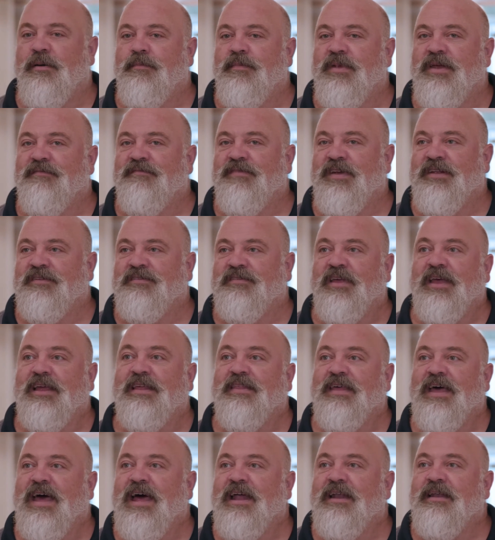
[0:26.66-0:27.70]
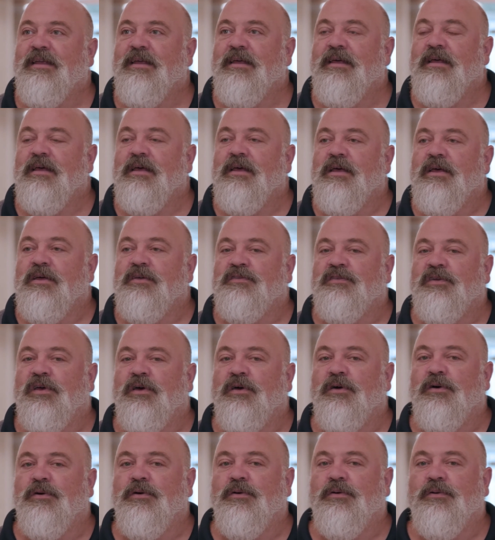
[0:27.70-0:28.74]
events like that.
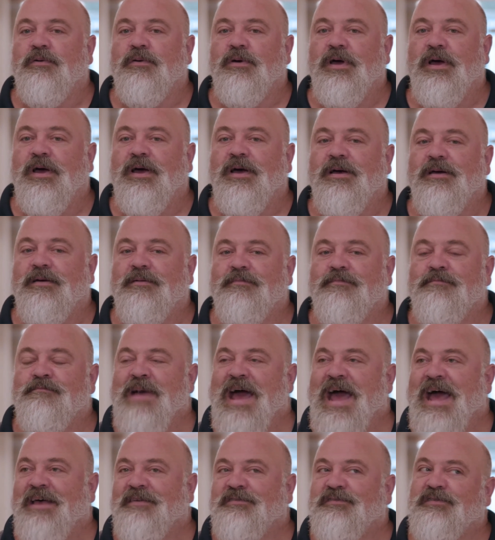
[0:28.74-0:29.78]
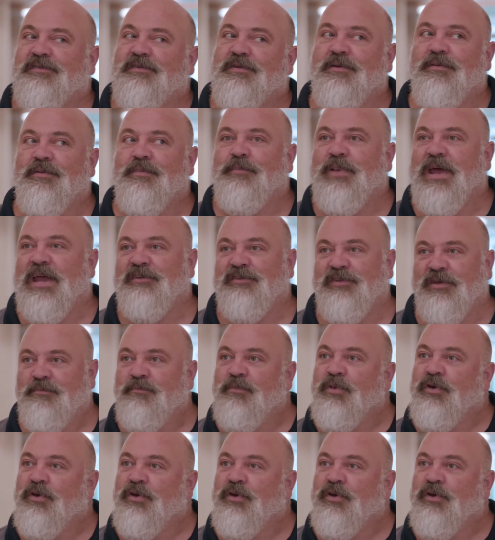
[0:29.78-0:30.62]
So mass patient